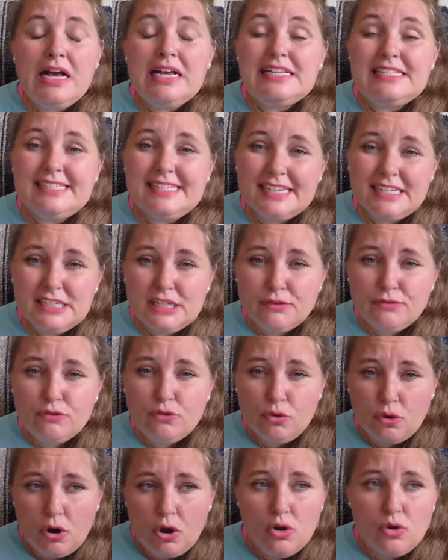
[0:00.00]
Six of
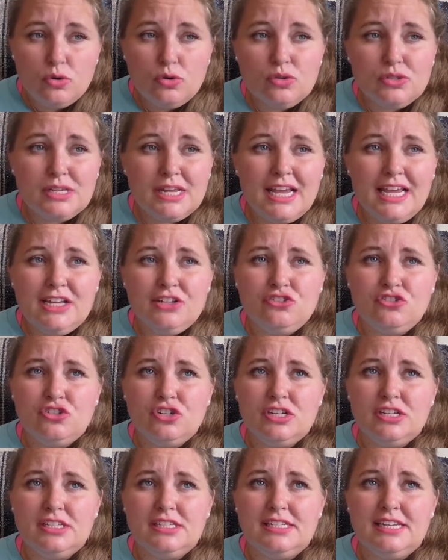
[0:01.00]
Crows, it
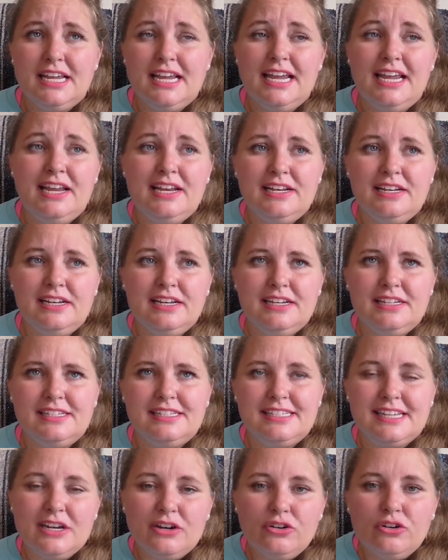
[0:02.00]

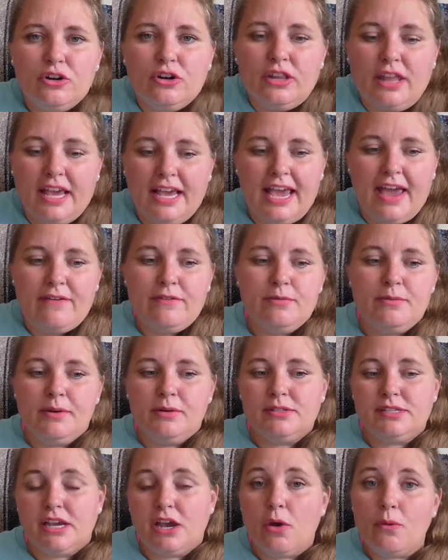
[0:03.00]
centered, like, everybody
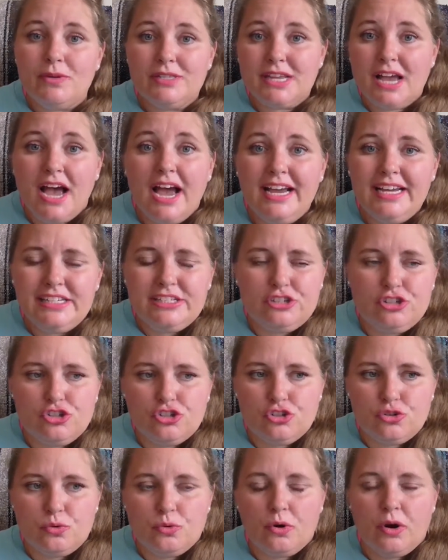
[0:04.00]
was like, oh, it's a heist
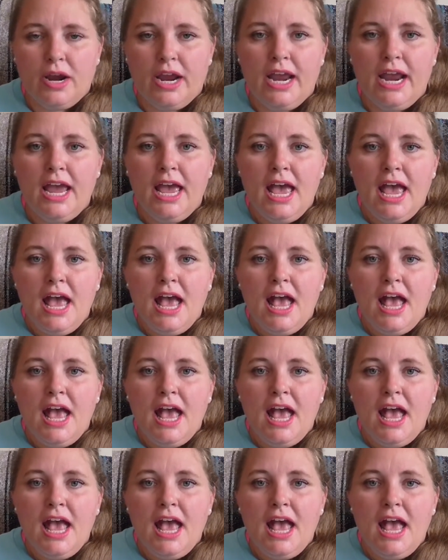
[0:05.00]
story.